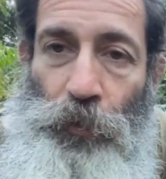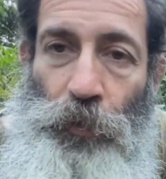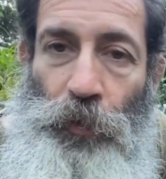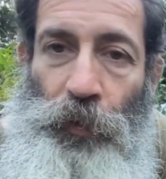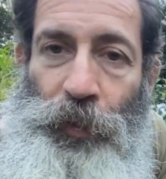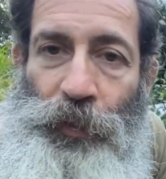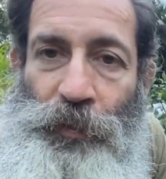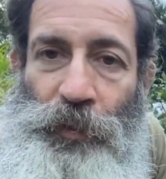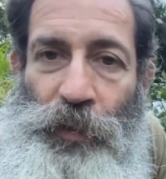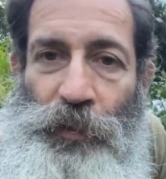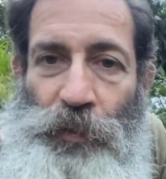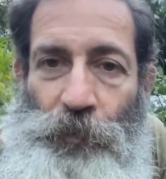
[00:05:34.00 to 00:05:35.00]
or late
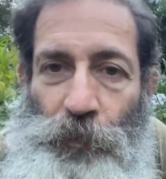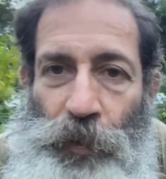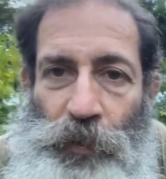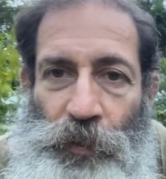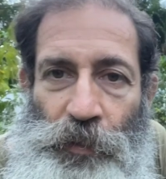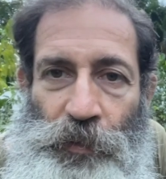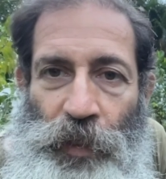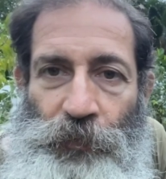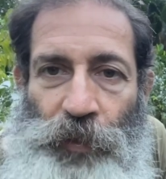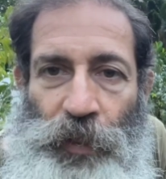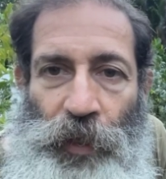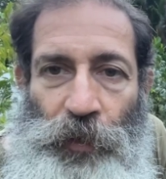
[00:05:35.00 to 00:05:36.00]
season, mid season
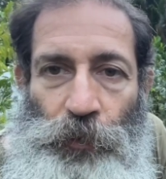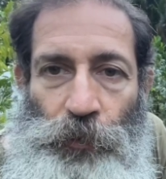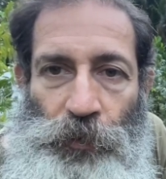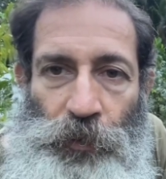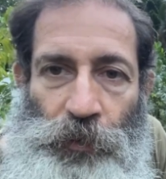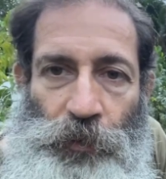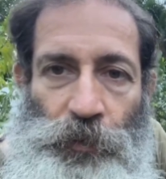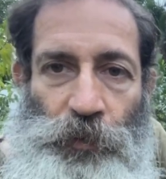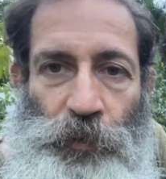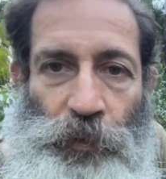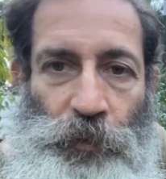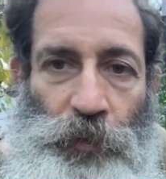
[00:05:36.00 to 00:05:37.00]
avocados is,
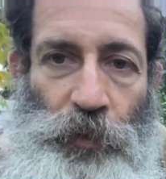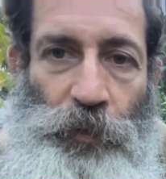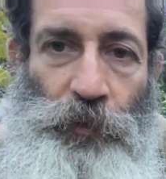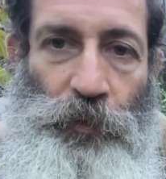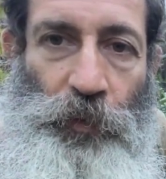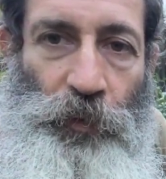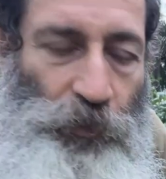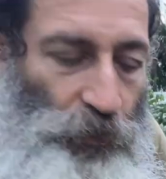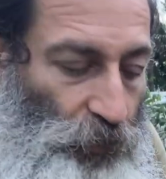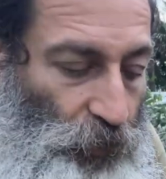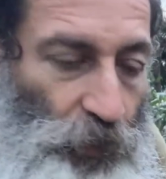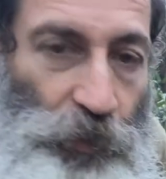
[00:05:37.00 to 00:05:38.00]
is and there's a
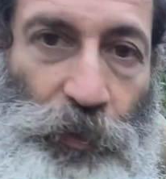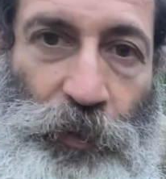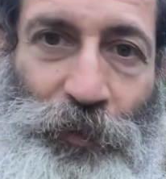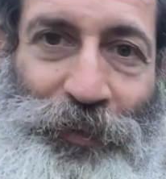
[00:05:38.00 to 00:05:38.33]
kitty here,